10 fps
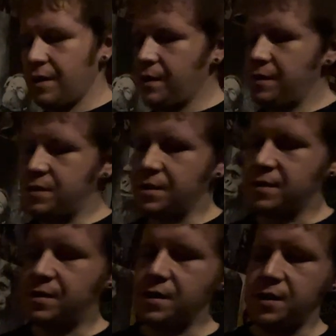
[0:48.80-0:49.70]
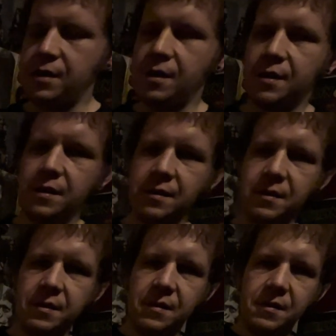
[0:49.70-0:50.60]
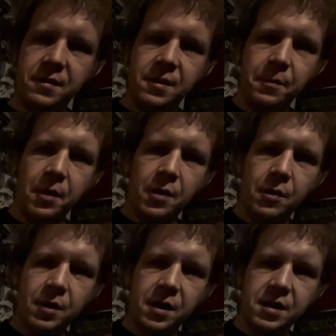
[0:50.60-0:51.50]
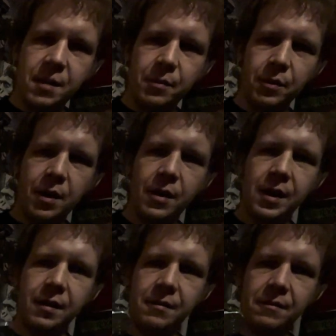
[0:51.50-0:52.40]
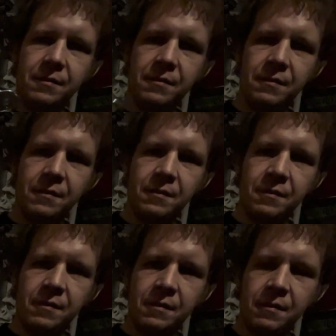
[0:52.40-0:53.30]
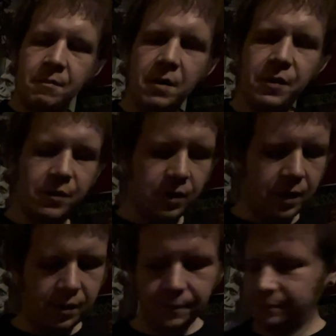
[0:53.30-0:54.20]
This is the Zippo Contemporary, my favorite lighter.